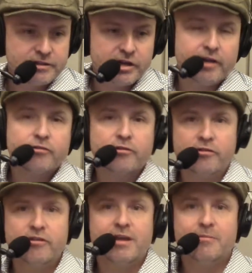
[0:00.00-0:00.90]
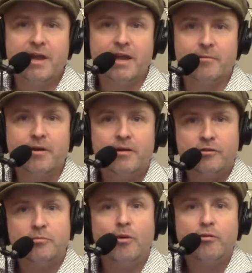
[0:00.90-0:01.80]
chess are the same game.
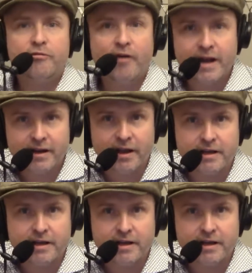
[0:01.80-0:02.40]
They're both finite.